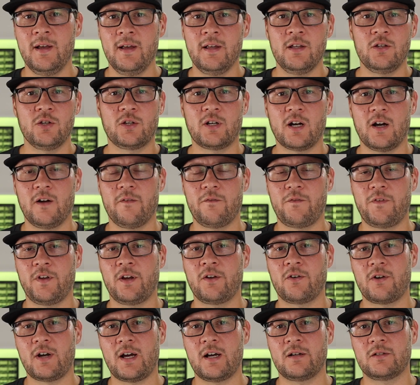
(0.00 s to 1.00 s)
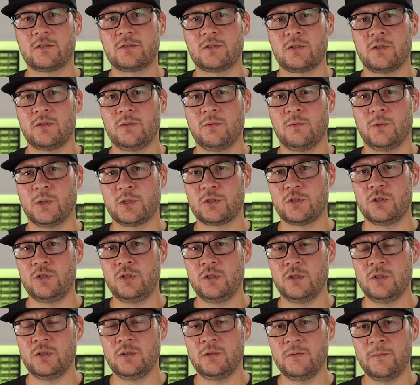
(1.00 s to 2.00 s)
you can't figure out what to
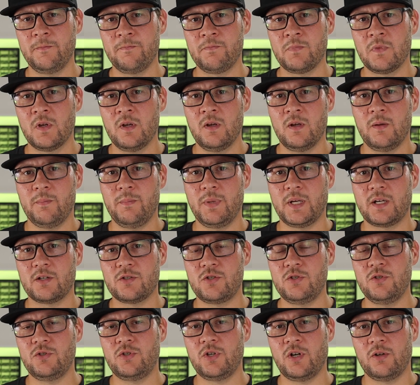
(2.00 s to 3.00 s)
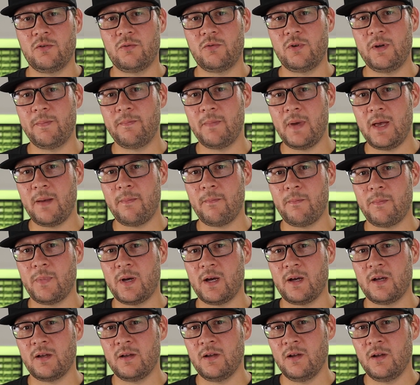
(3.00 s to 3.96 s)
do because you don't remember